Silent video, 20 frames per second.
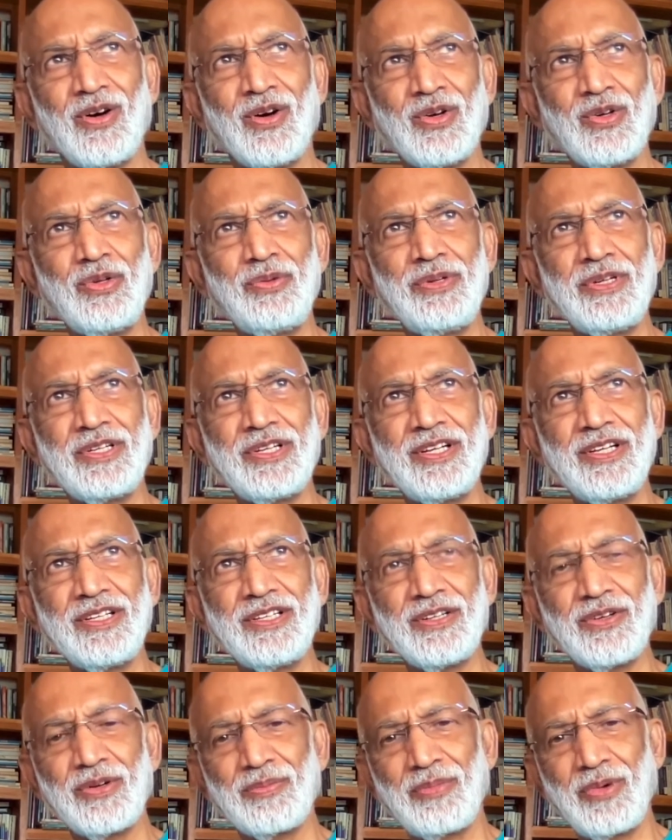Or do we
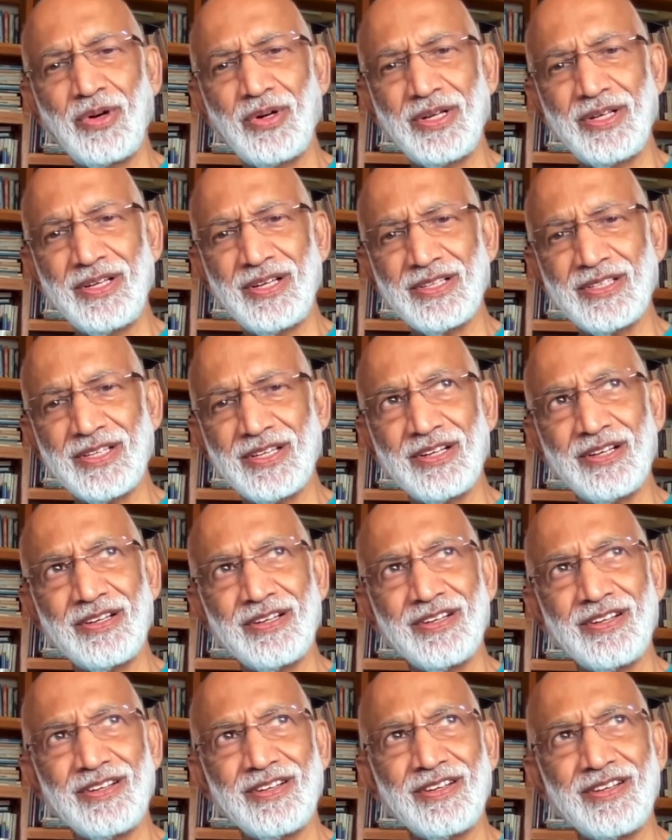treat our body as
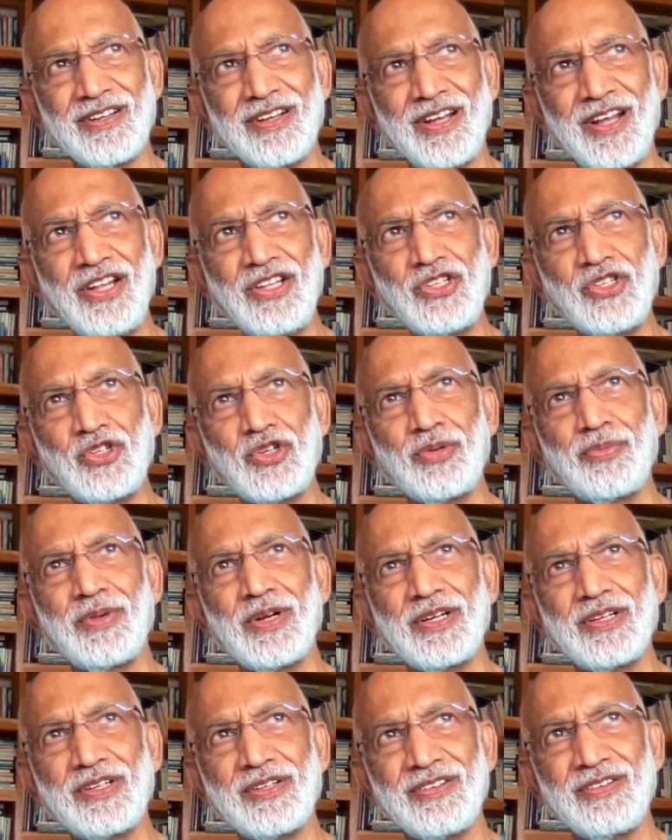an
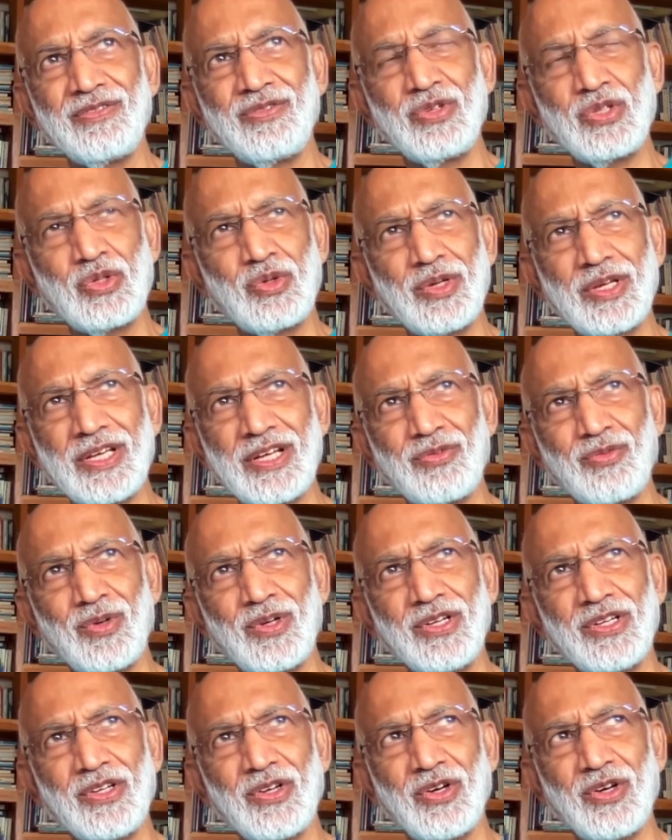instrument which we can
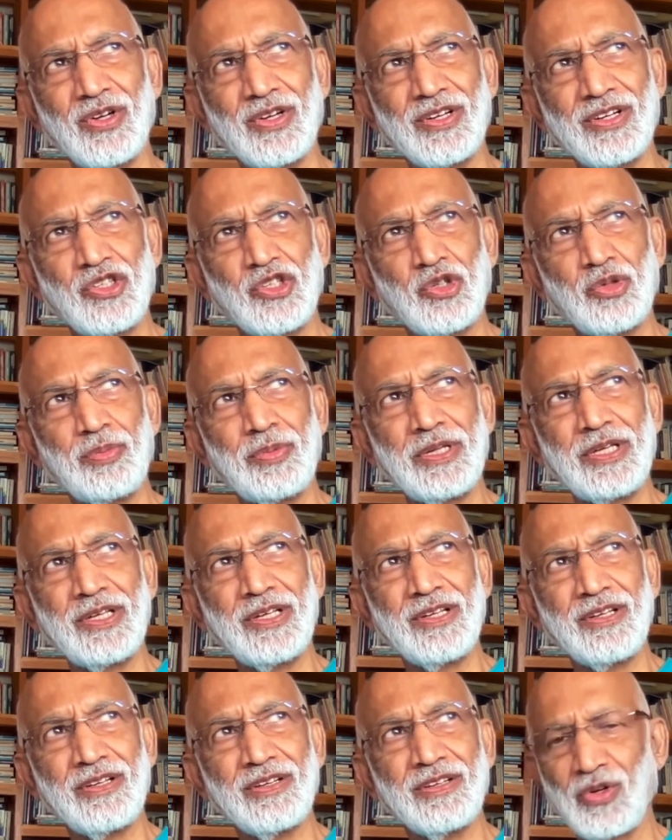work on to
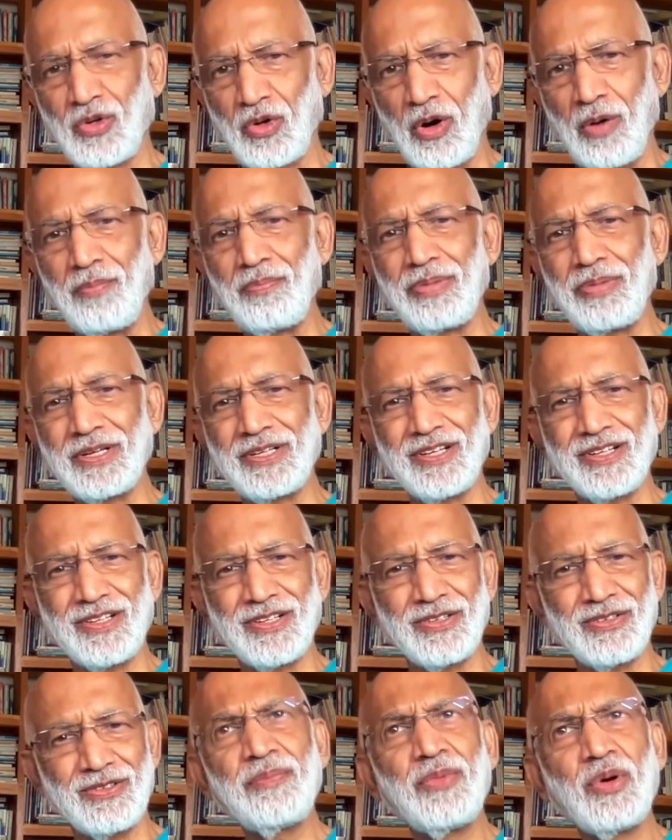be
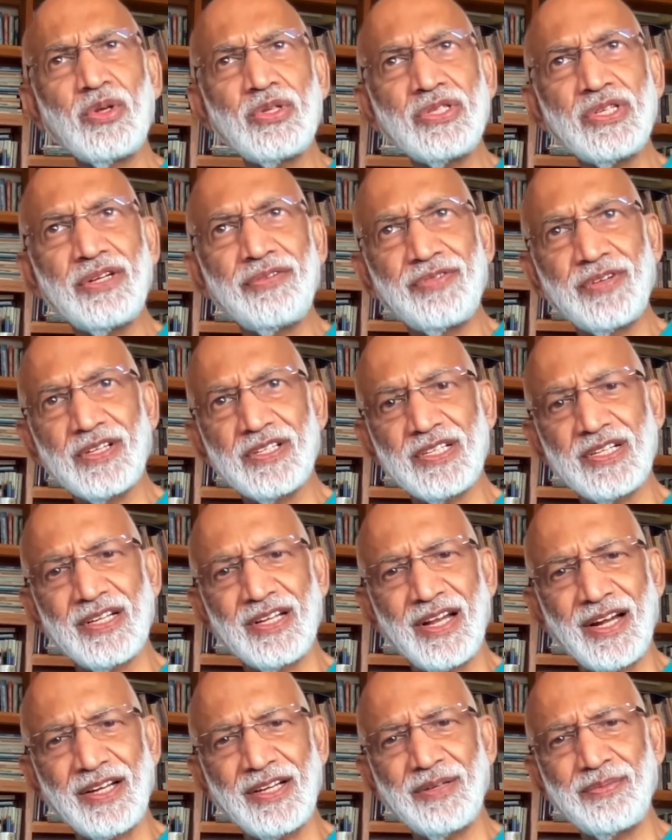competitive? Most of us
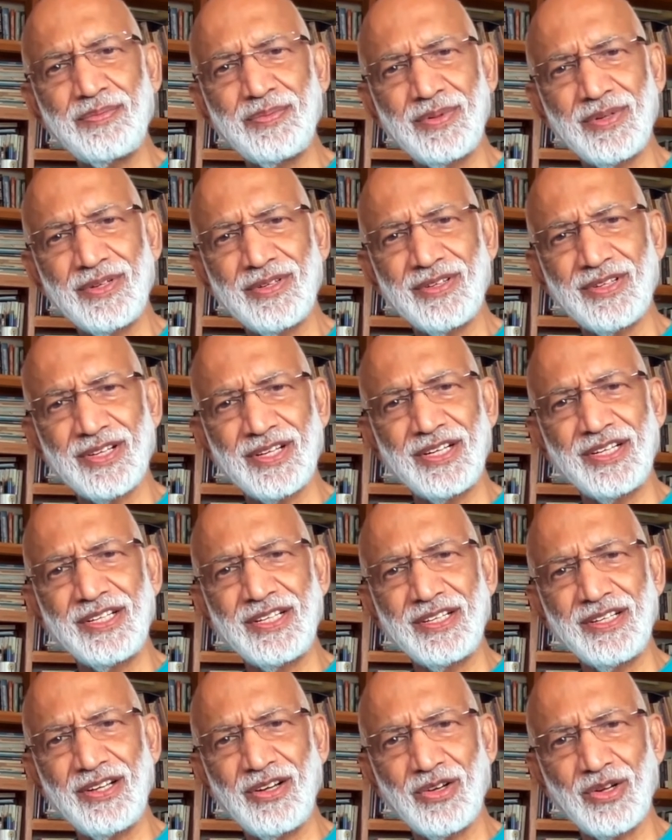land up
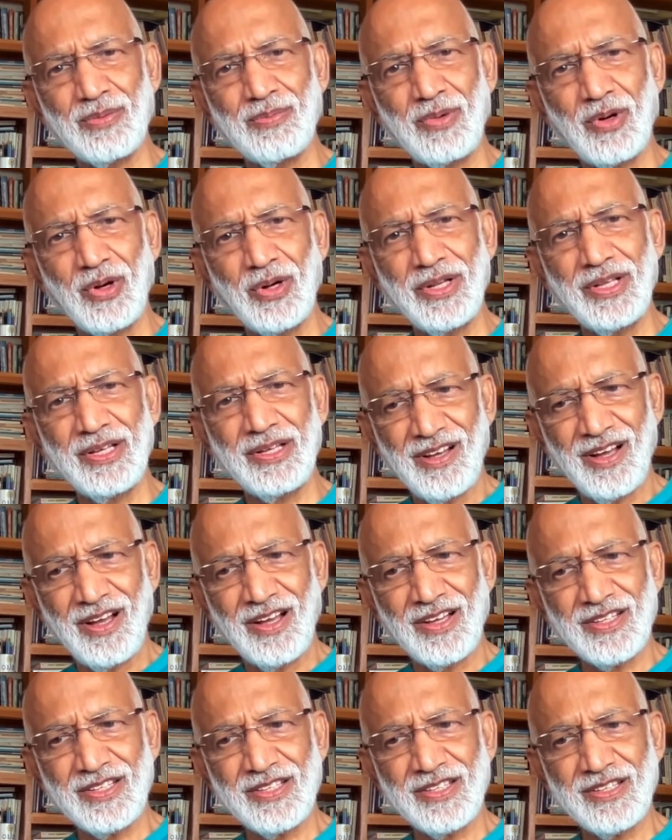treating our body
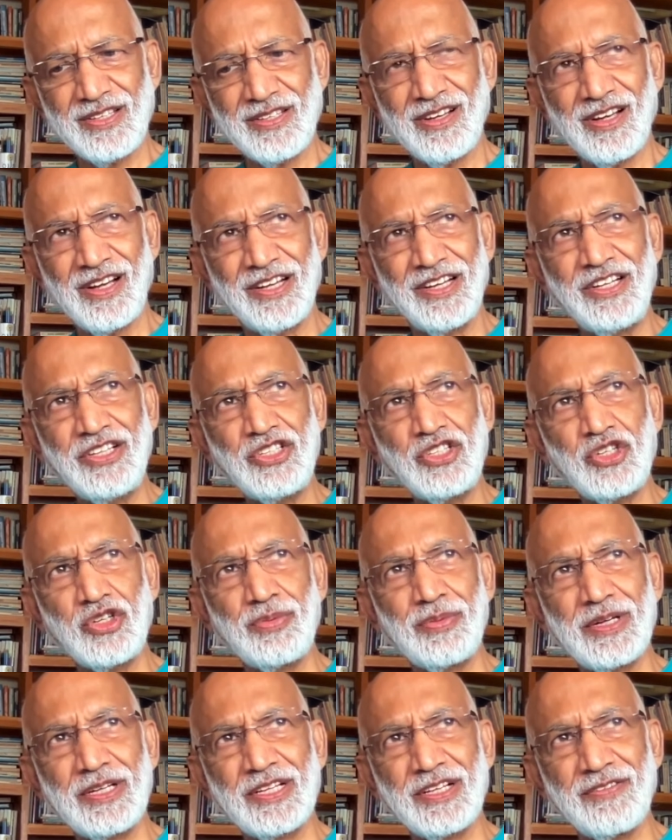as an
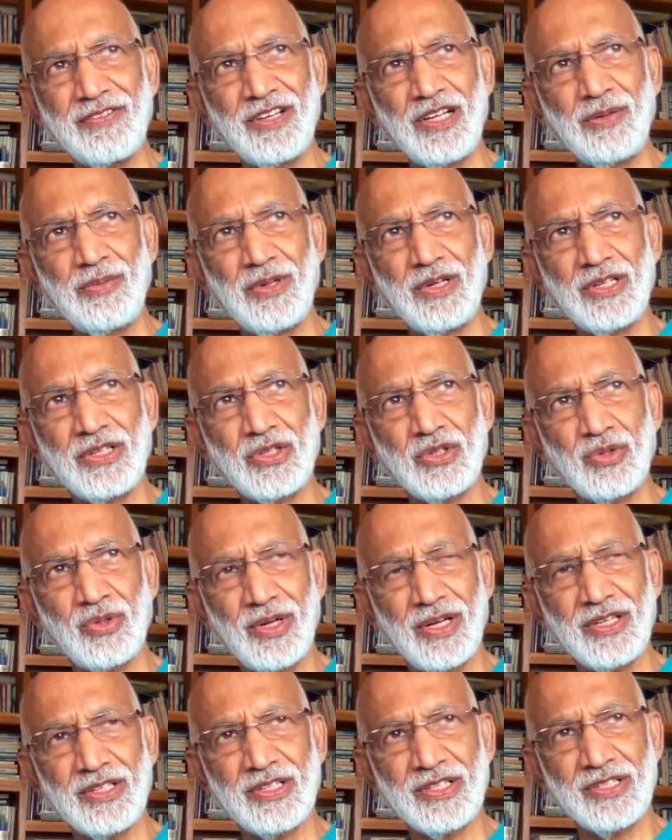instrument available to
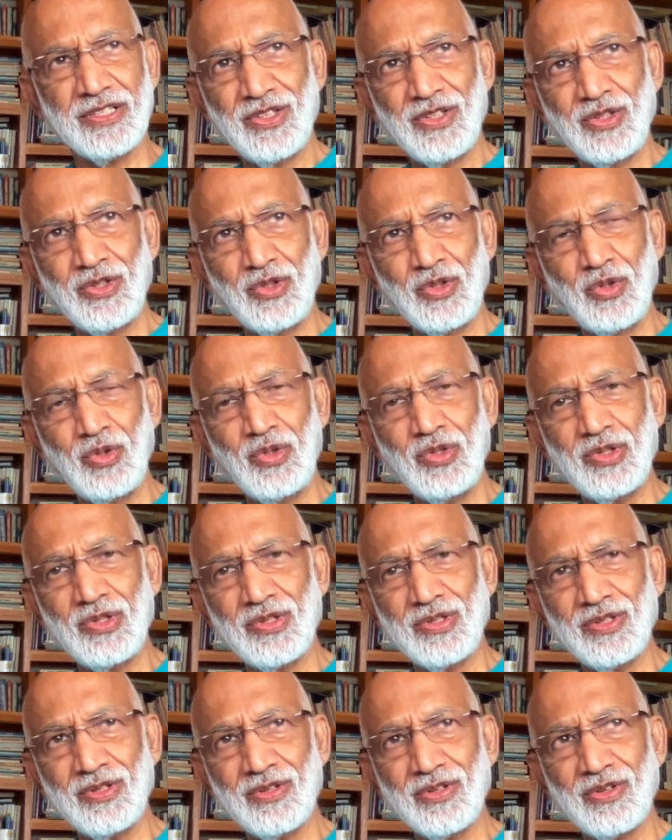us to
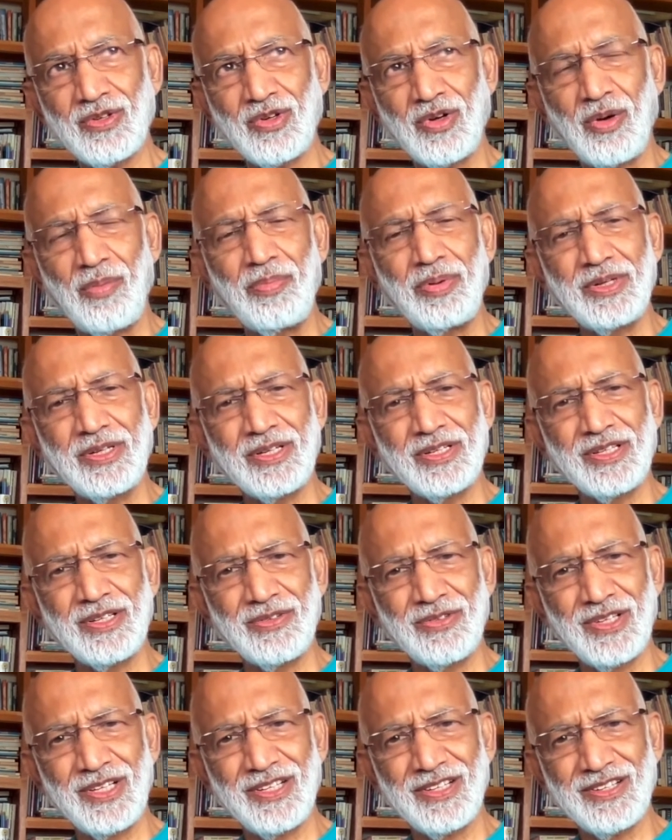use
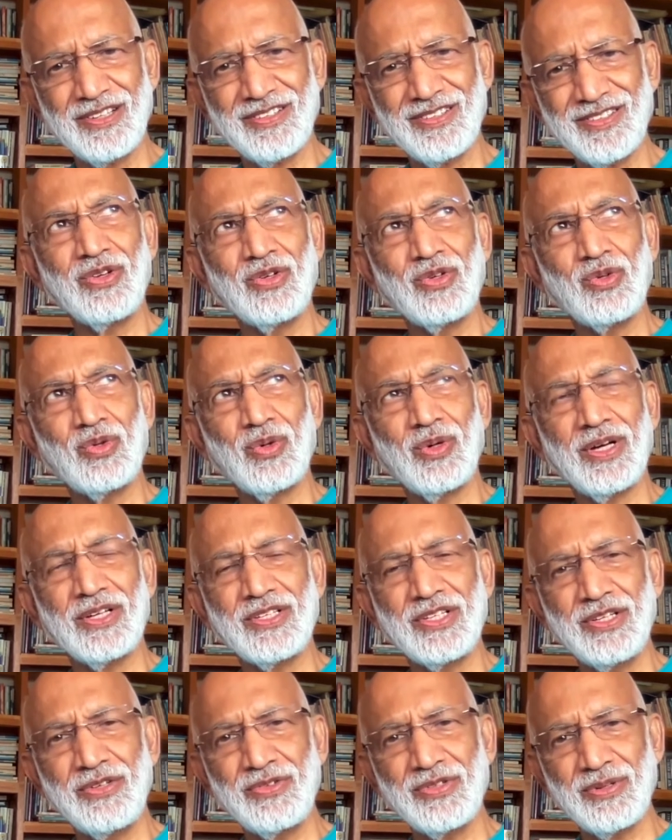competitively to
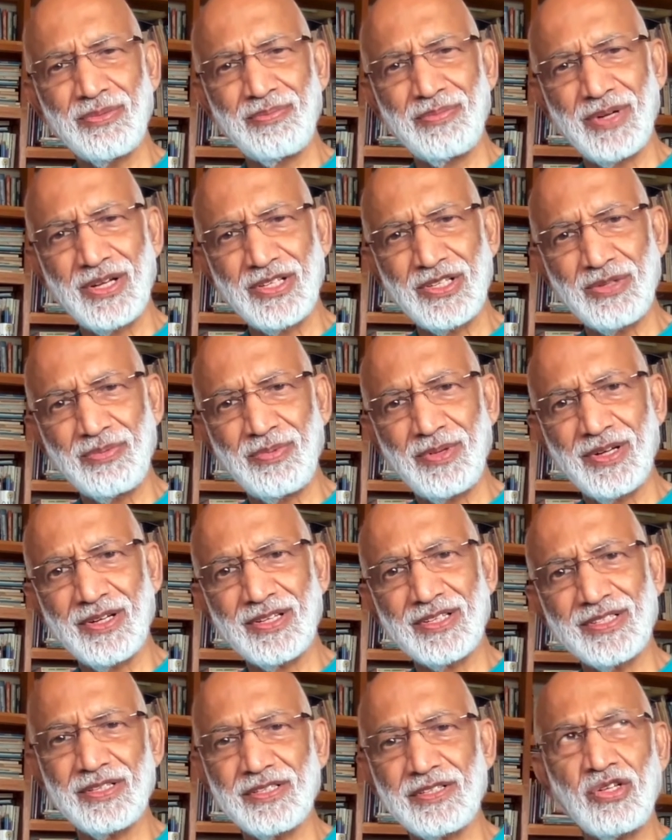achieve some
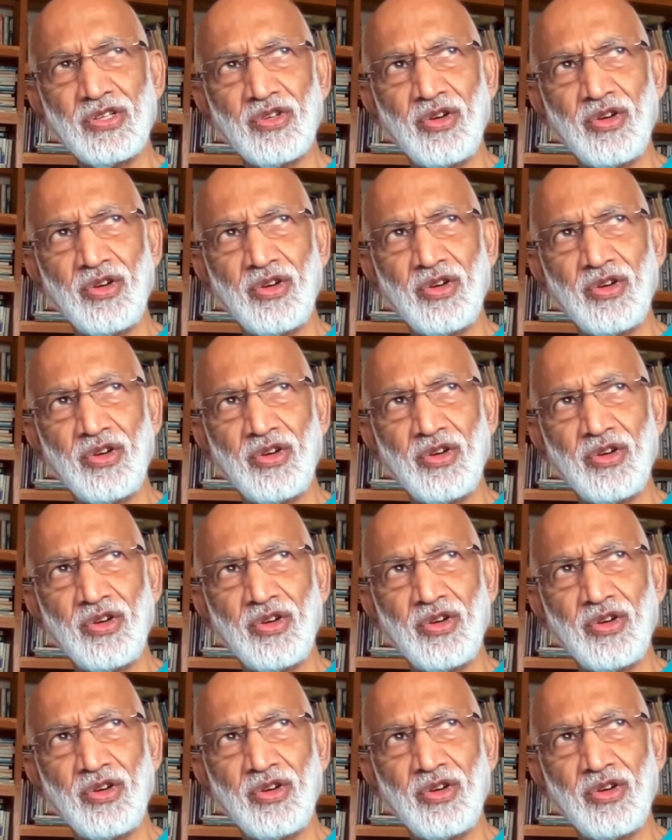benchmarks.